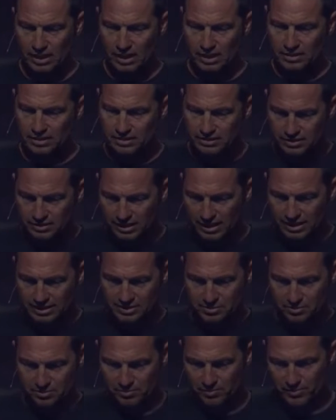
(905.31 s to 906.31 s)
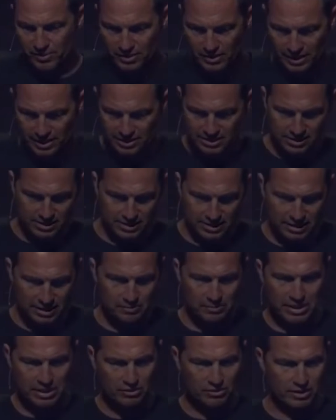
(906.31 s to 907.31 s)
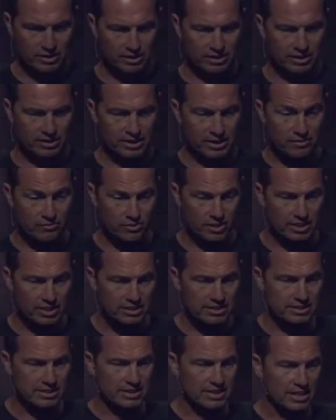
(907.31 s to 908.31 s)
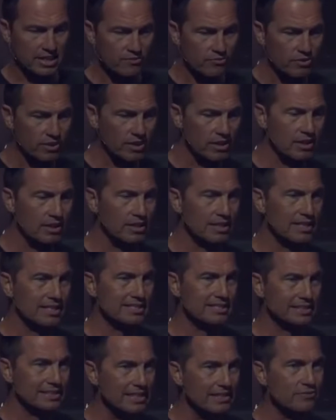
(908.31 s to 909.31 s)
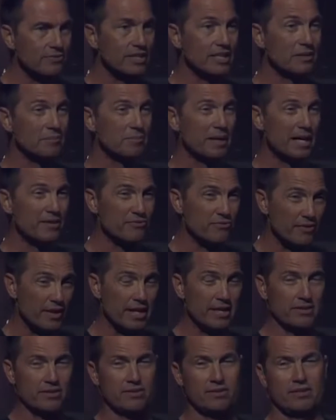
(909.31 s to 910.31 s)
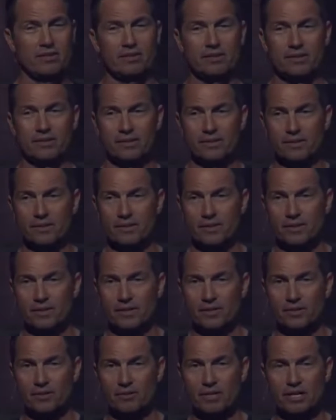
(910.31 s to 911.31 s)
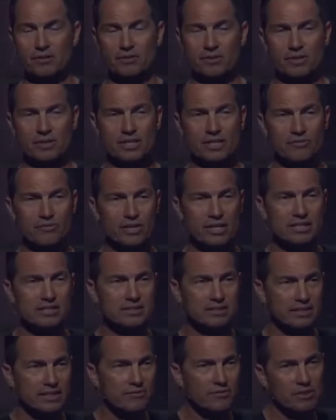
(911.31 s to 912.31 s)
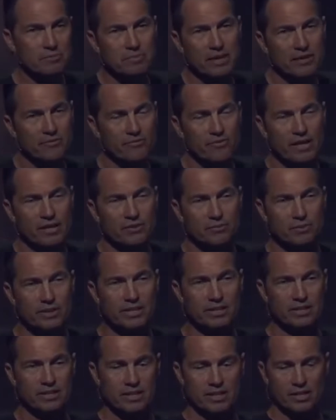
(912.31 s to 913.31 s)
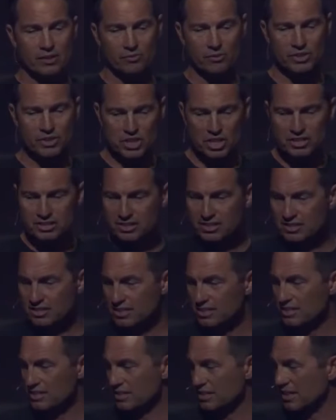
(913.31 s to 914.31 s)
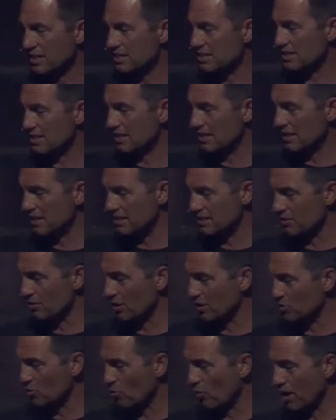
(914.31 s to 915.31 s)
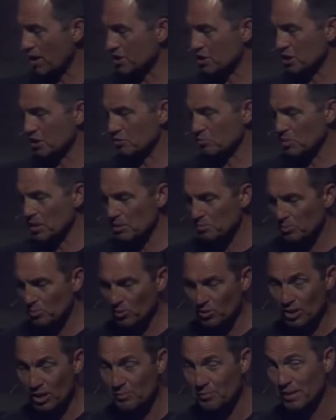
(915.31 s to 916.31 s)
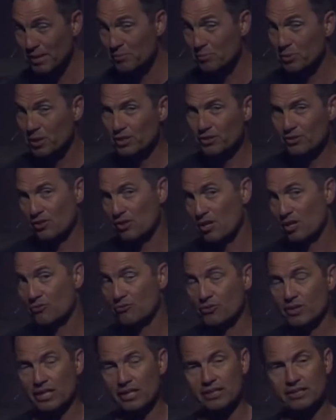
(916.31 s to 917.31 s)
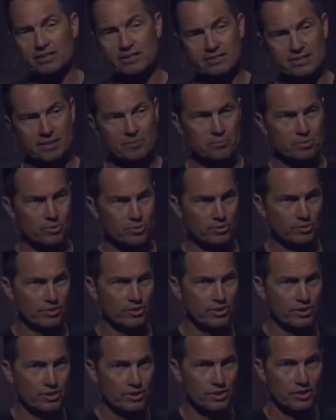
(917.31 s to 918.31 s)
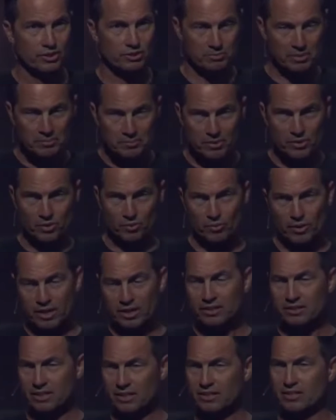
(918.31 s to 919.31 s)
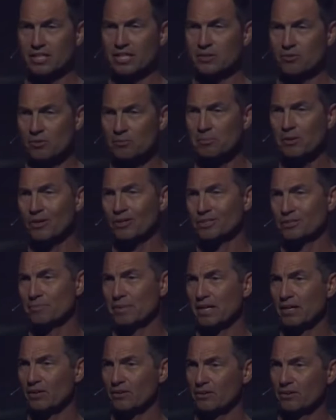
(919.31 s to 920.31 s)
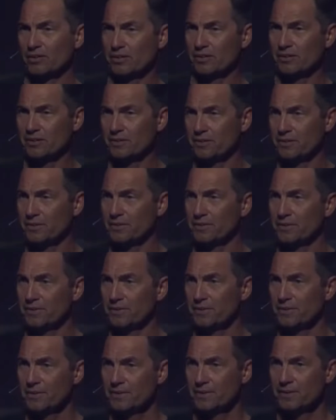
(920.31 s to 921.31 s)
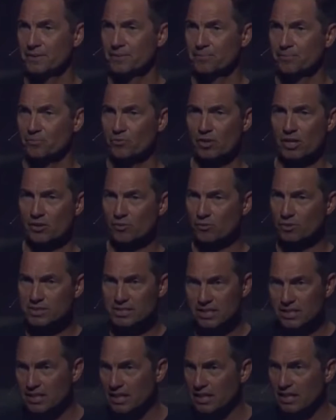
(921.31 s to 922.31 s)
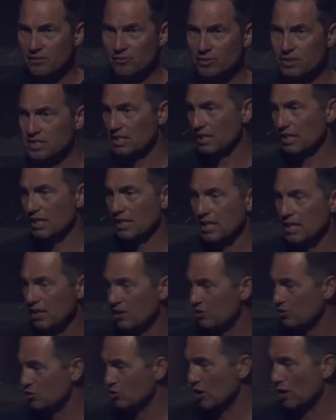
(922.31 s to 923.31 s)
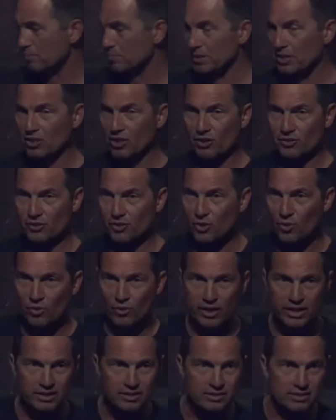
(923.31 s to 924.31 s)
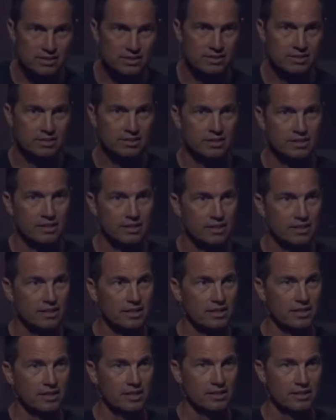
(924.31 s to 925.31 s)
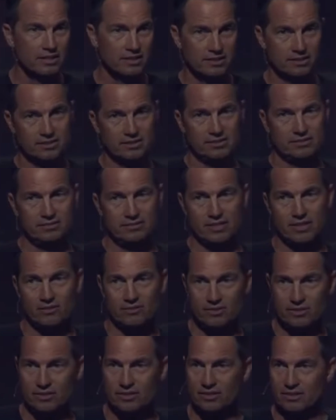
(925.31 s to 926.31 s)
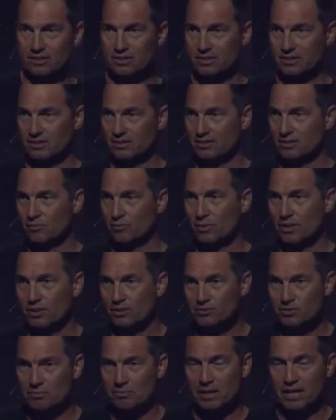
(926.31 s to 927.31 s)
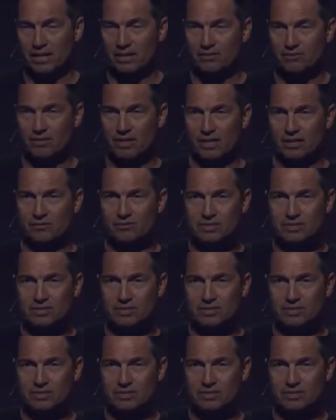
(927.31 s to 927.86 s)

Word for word: And then the last, the last thing about giving is giving is living by faith. Right? Giving is living by faith. When, when Jesus is, is, is, is watching the people come in and bring their offering into the temple, do you remember the one that he remarked about? Right? Was it the, was it the guy who dropped in all the coins? That was the, the widow's mite, right?